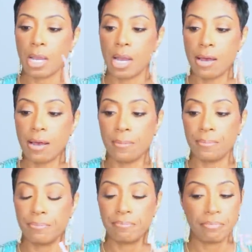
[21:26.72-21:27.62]

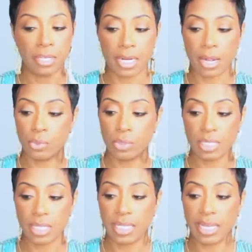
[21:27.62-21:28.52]
And I will
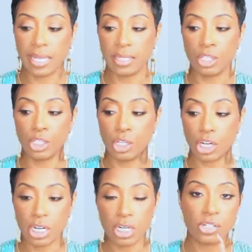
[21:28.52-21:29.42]
say that the
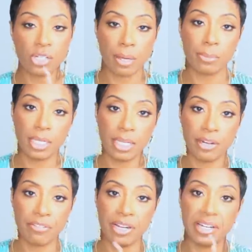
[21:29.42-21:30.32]
large, I'm looking
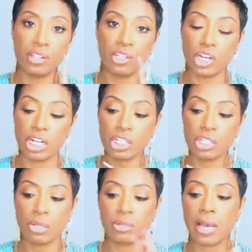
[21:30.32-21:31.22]
at it right now, the large
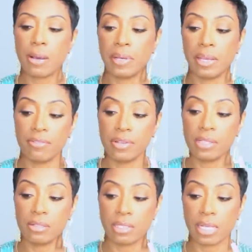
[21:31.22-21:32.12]
is sold out, but every
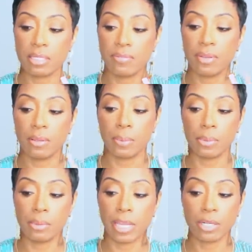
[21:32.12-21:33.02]
other size is
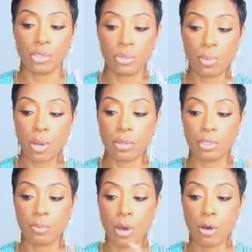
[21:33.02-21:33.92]
available. Extra small,
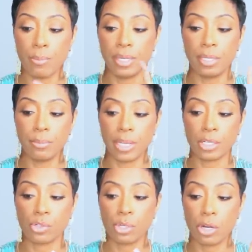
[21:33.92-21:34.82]
small, medium,
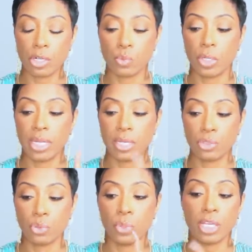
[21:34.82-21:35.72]
extra large, 1X,
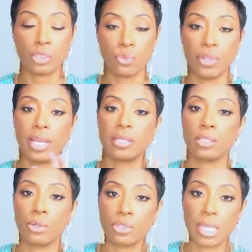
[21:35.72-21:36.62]
2X, 3X.
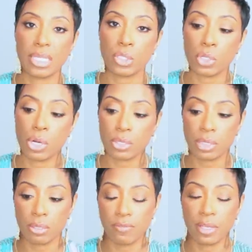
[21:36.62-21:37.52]
Those sizes are all
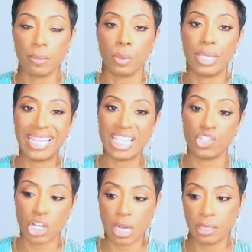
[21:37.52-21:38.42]
still available in the
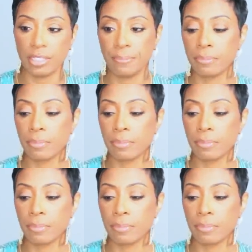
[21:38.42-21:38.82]
chocolate.